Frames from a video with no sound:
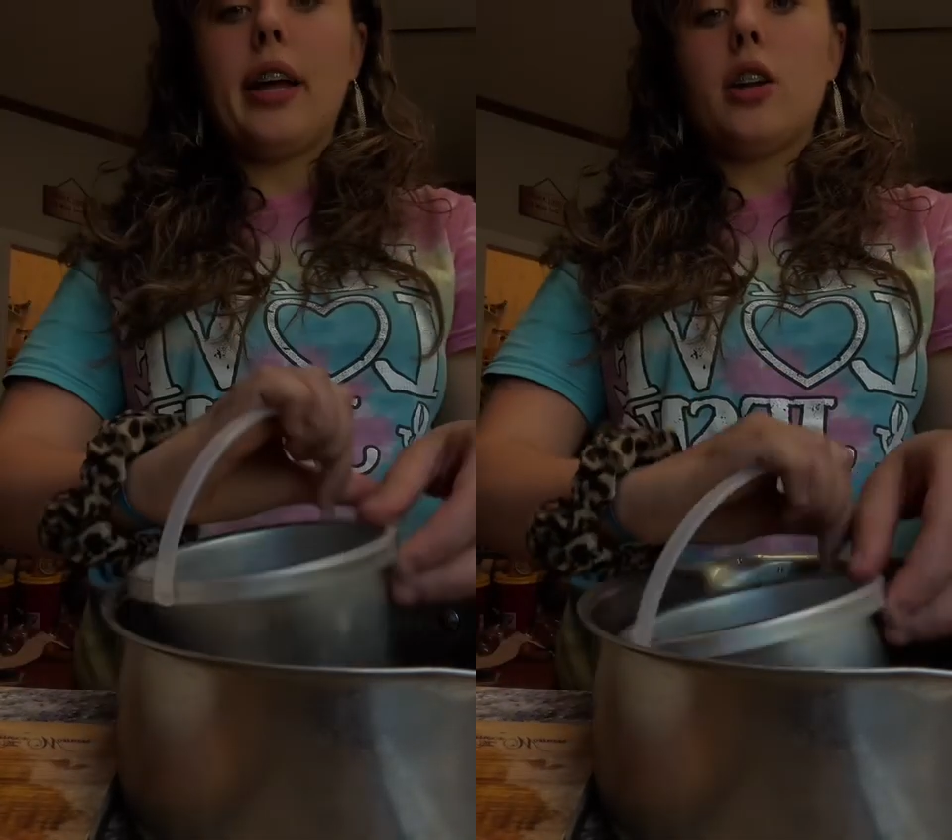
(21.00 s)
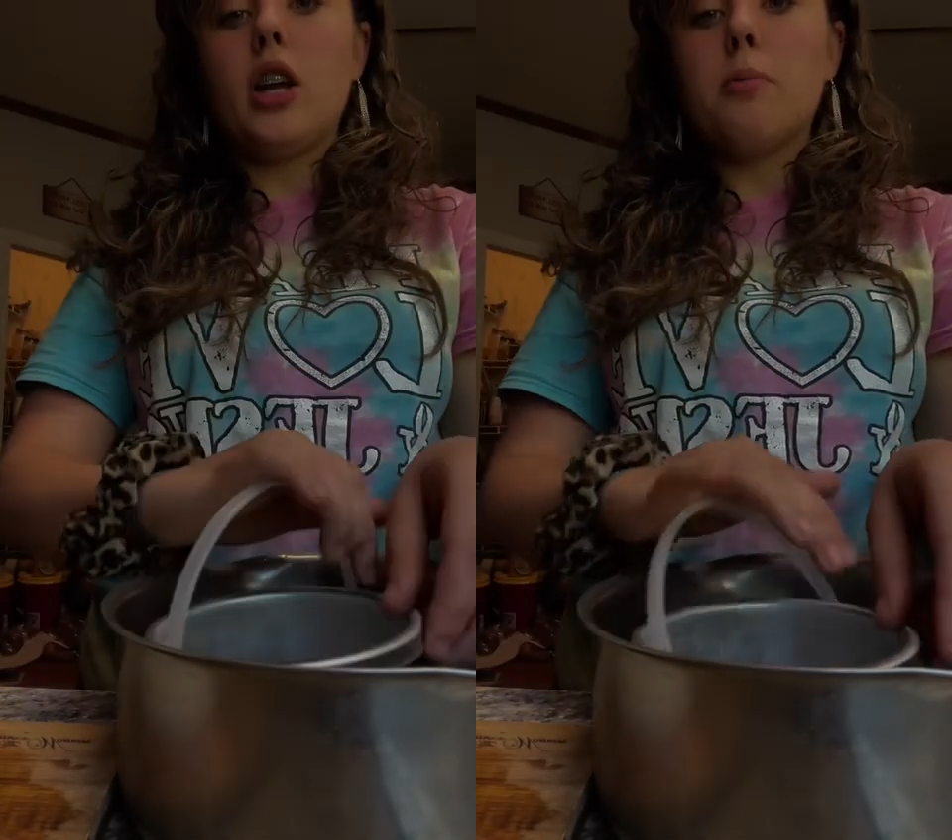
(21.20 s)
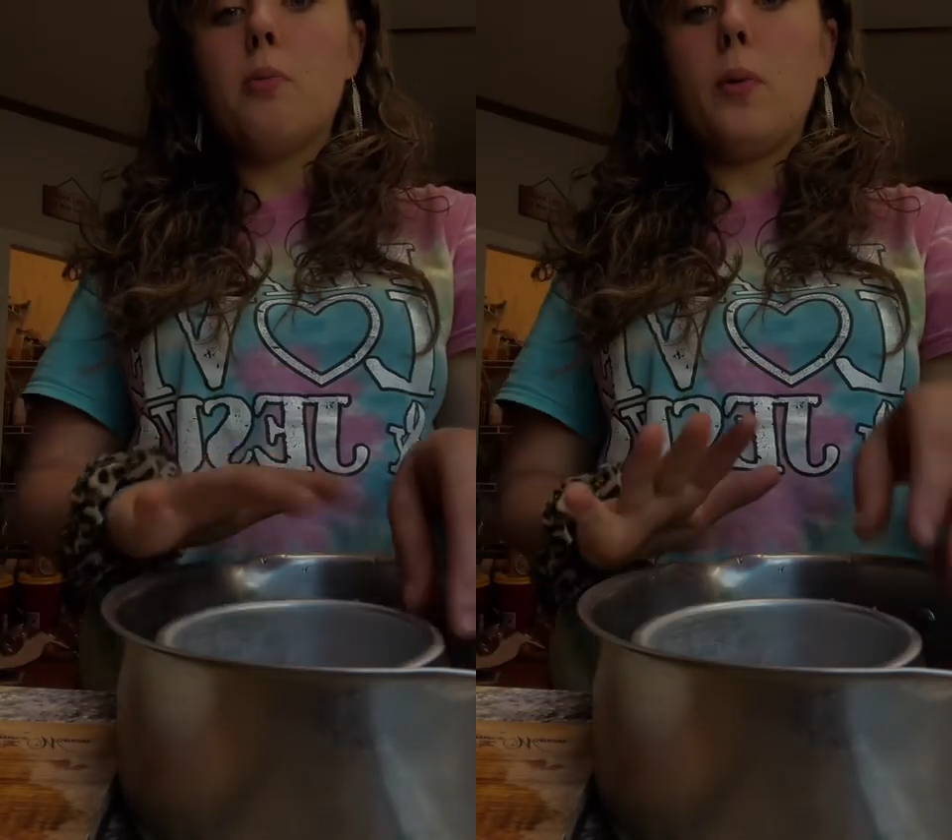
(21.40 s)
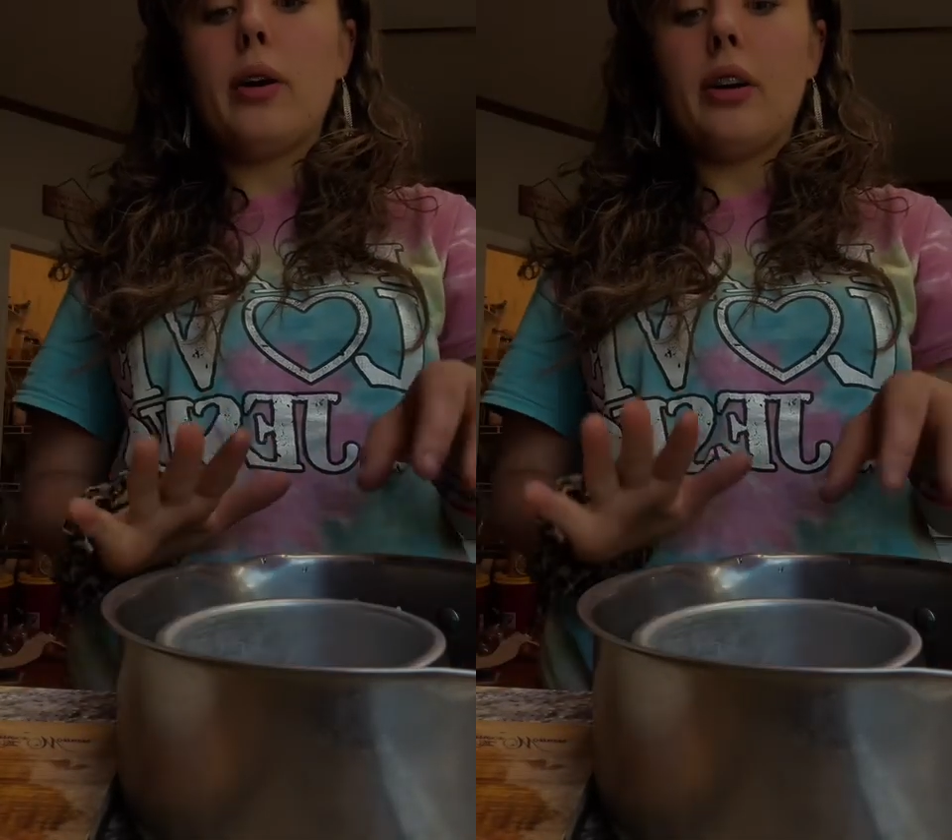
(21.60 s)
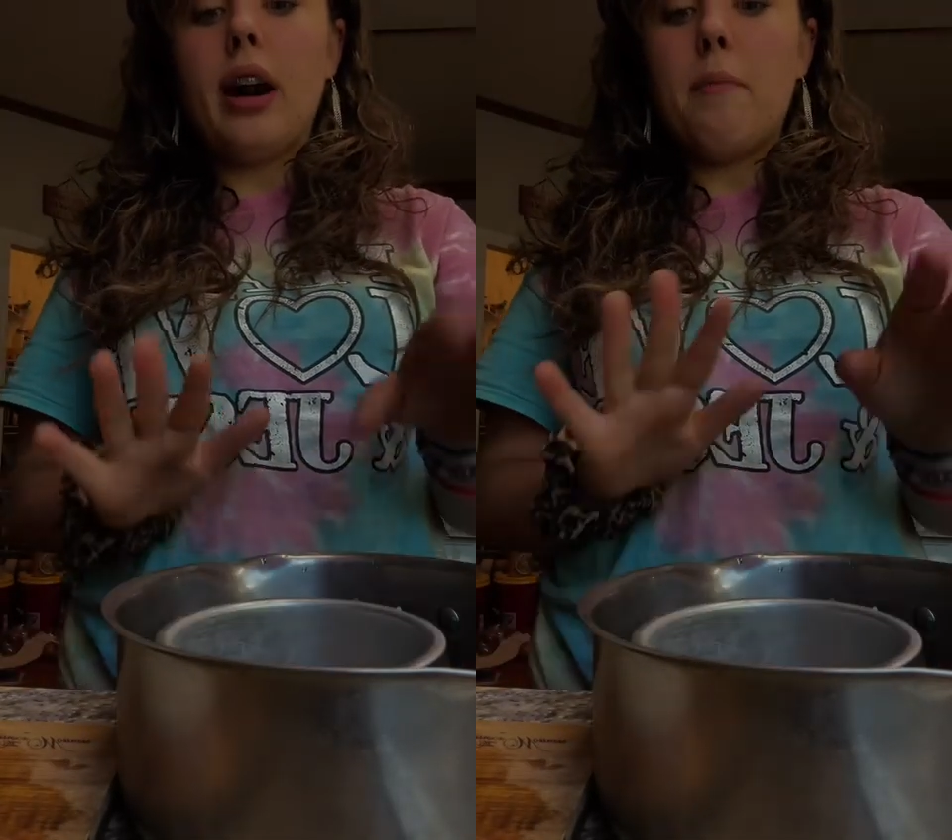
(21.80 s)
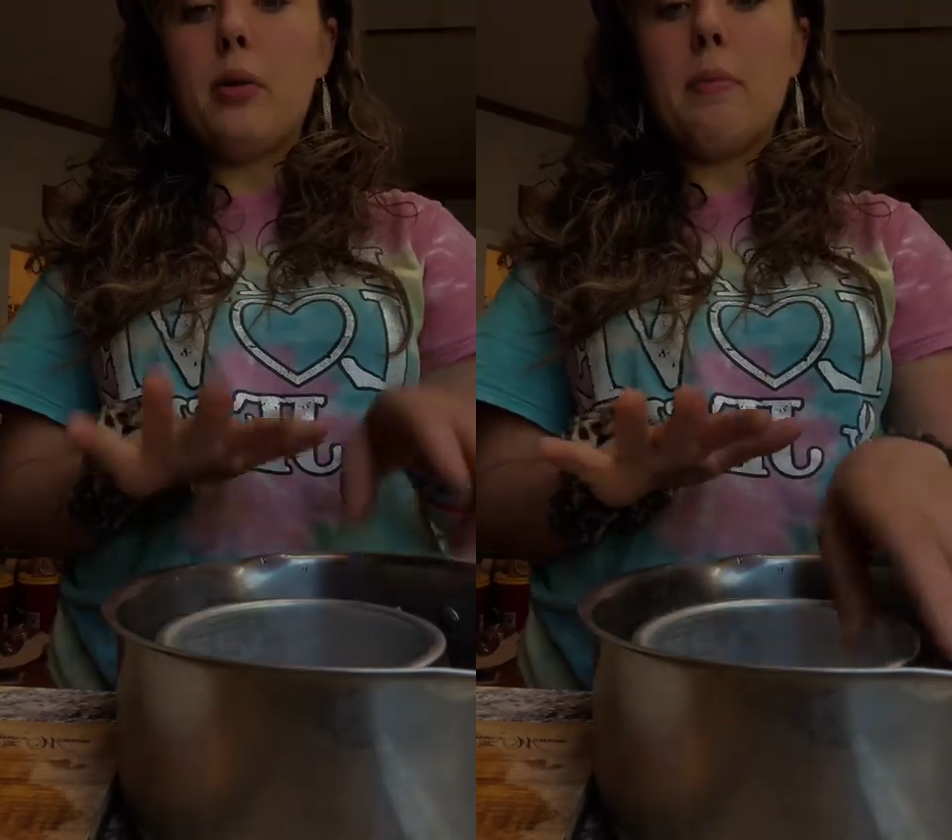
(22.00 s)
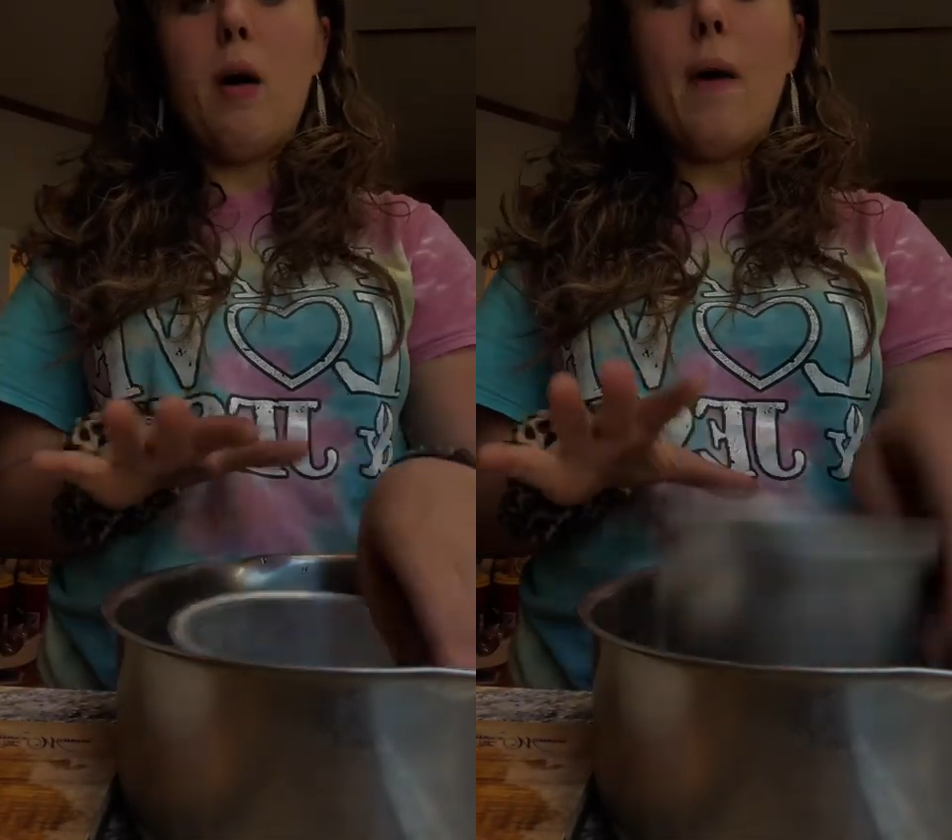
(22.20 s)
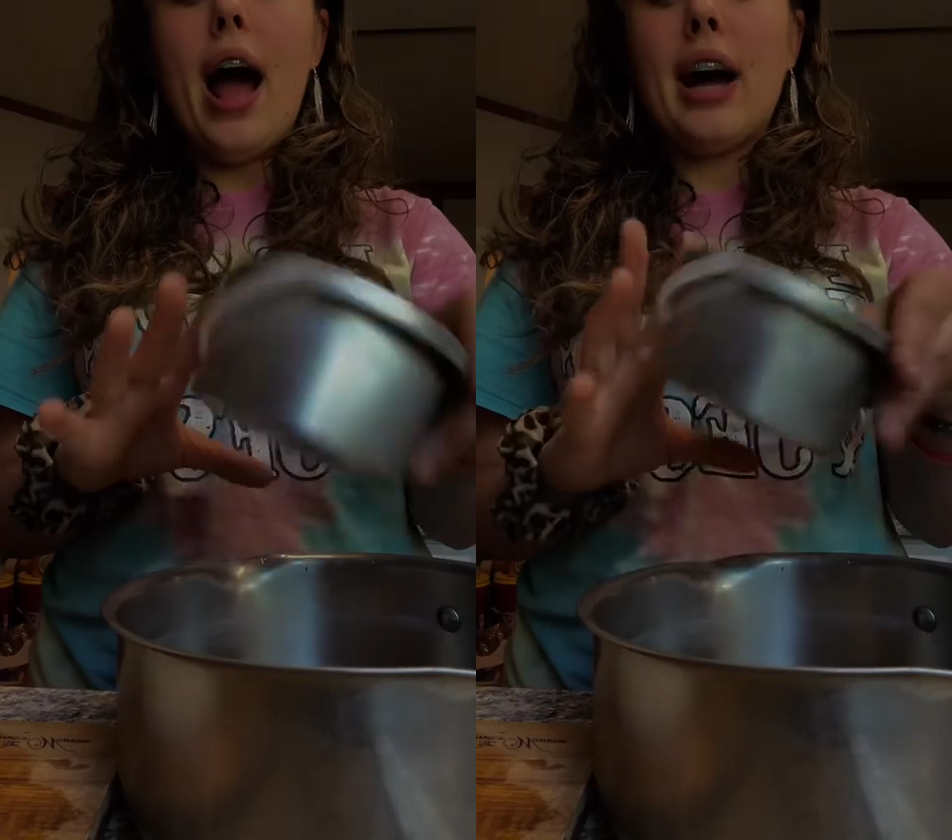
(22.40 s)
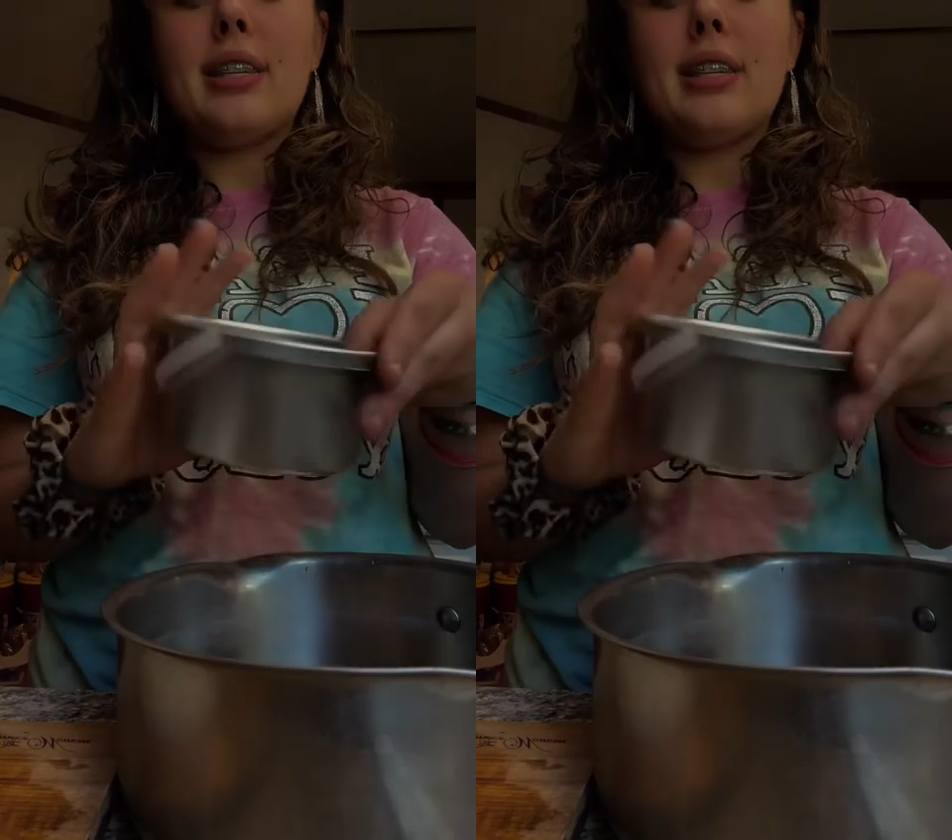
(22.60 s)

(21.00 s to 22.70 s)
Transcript: double boiler. I put my wax